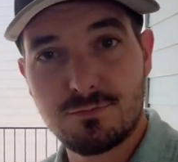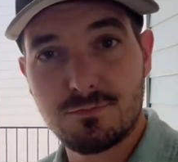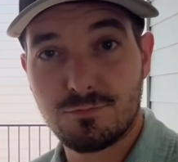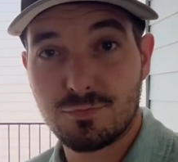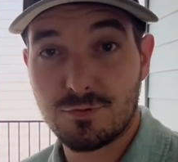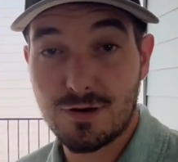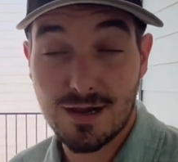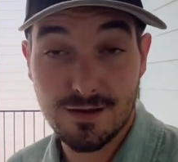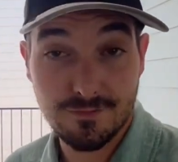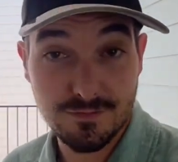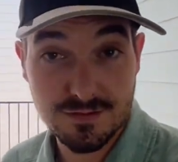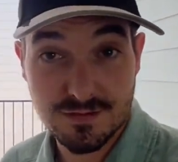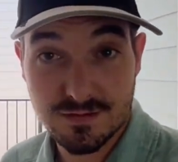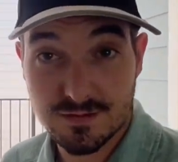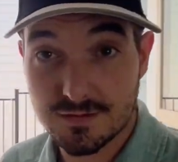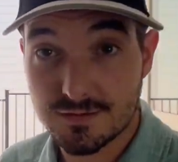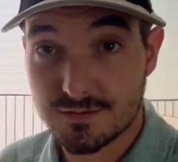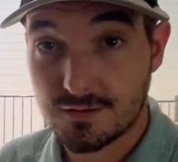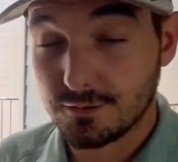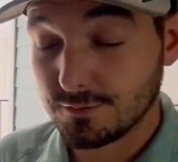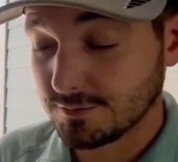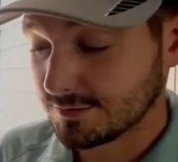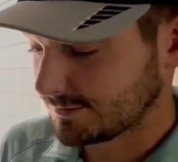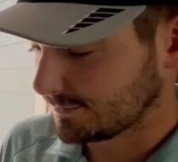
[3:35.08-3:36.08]
Privacy is
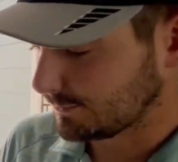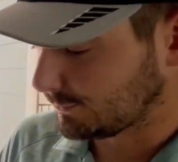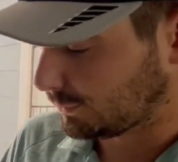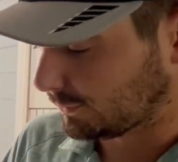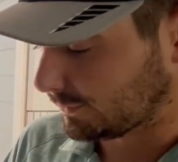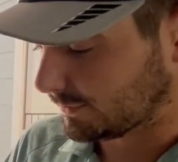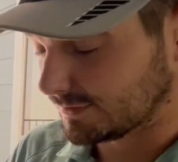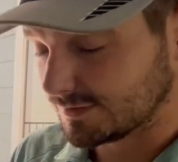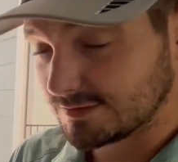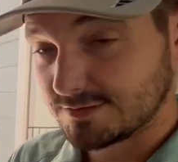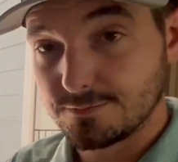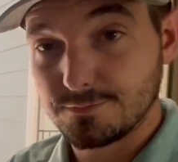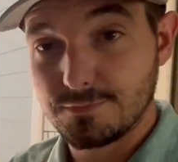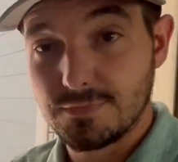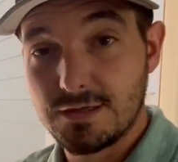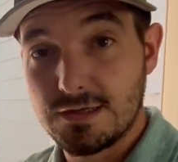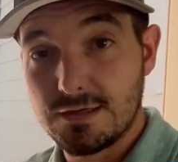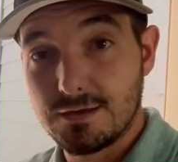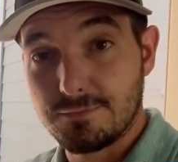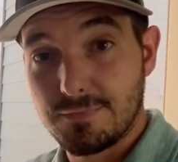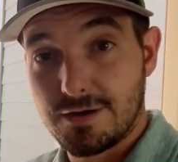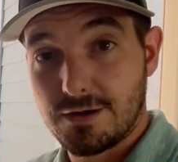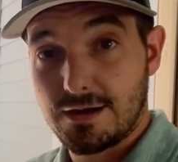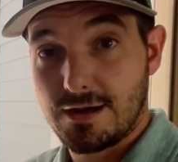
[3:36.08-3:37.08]
always important to me
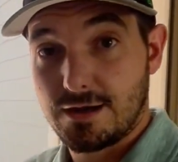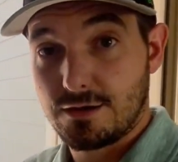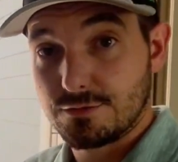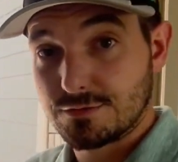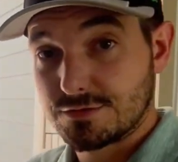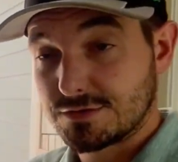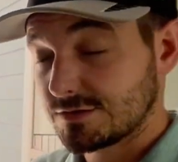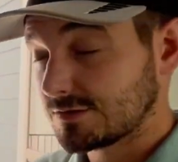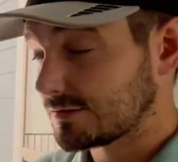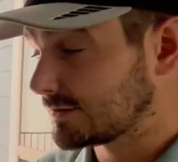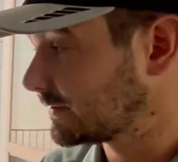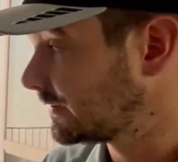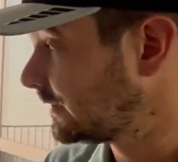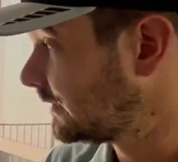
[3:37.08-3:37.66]
in my house.